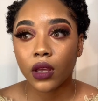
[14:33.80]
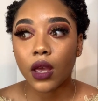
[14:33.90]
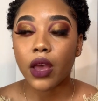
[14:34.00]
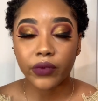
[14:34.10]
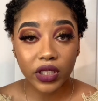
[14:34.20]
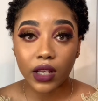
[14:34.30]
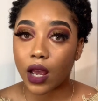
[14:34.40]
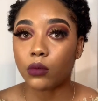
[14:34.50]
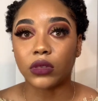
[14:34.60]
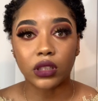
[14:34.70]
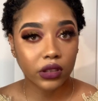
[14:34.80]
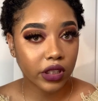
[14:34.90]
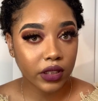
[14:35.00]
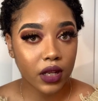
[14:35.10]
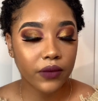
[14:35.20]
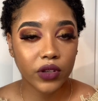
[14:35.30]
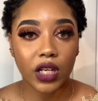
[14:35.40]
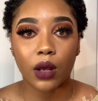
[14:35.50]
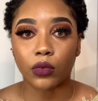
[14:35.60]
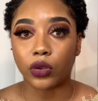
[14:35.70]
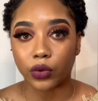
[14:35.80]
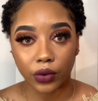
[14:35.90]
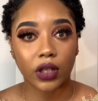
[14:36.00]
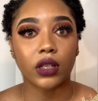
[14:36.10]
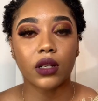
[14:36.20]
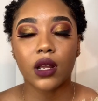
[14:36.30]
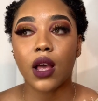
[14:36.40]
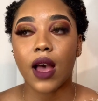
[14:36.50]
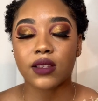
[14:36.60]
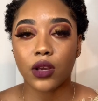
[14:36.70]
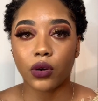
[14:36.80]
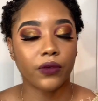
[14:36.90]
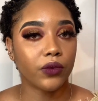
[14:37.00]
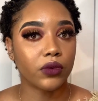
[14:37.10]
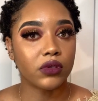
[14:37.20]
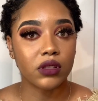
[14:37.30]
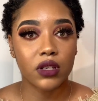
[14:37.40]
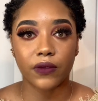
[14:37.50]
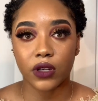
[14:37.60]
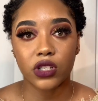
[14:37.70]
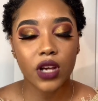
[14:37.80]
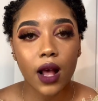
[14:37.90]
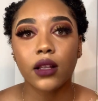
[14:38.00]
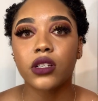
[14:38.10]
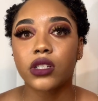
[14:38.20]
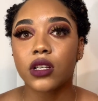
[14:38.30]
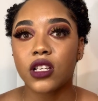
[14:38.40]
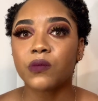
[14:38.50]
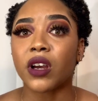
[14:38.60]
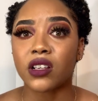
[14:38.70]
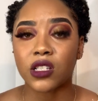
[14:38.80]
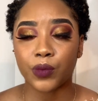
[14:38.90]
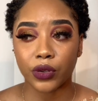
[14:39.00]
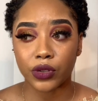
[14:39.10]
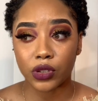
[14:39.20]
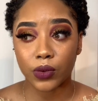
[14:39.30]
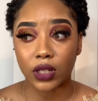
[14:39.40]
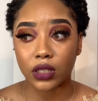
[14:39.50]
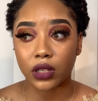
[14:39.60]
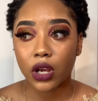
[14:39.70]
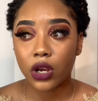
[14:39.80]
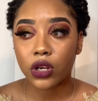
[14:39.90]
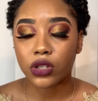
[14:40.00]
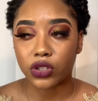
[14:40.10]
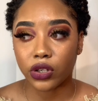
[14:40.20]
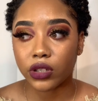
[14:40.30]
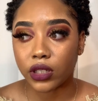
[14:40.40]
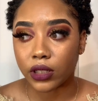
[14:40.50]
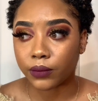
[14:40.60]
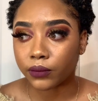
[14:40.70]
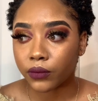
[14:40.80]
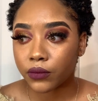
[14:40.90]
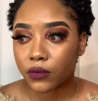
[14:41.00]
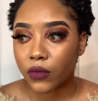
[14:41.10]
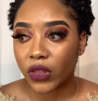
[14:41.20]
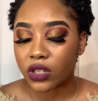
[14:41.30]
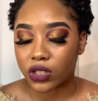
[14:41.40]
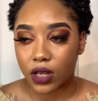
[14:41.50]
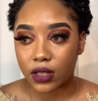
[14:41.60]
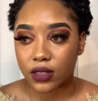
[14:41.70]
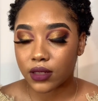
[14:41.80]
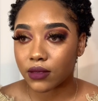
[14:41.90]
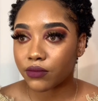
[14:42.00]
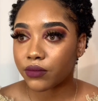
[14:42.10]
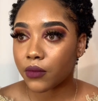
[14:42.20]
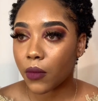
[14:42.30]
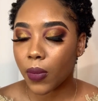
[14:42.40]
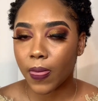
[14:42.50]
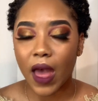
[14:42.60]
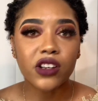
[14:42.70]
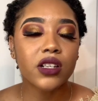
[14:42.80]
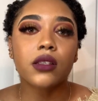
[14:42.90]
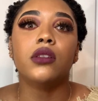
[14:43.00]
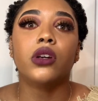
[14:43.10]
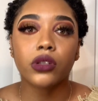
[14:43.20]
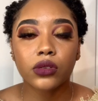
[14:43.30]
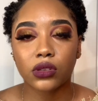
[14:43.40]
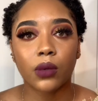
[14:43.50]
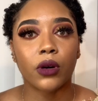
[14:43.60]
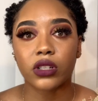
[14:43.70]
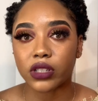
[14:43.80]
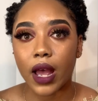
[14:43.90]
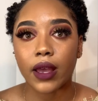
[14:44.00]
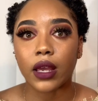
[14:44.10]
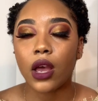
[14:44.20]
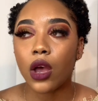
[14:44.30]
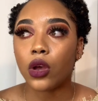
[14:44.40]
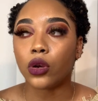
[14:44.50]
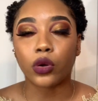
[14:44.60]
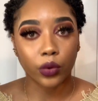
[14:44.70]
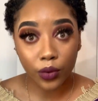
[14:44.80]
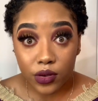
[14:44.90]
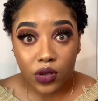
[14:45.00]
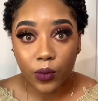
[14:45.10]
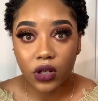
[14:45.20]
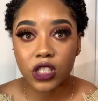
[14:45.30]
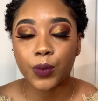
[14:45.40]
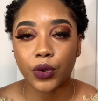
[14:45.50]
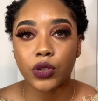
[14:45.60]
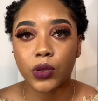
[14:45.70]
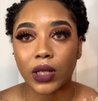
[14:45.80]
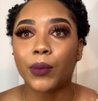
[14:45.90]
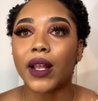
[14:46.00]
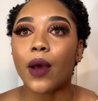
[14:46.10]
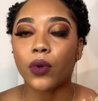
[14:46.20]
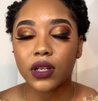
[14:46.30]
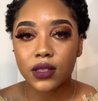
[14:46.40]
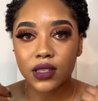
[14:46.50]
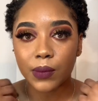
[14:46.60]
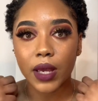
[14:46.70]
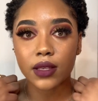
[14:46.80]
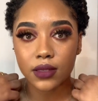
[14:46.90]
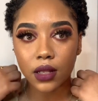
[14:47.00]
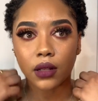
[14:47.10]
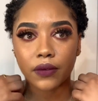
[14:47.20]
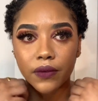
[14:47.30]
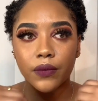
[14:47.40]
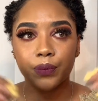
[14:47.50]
Every day I'm learning, every day I'm growing. As I go through different challenges, my spiritual journey, I just learn so much. I grow so much spiritually, but I want to see myself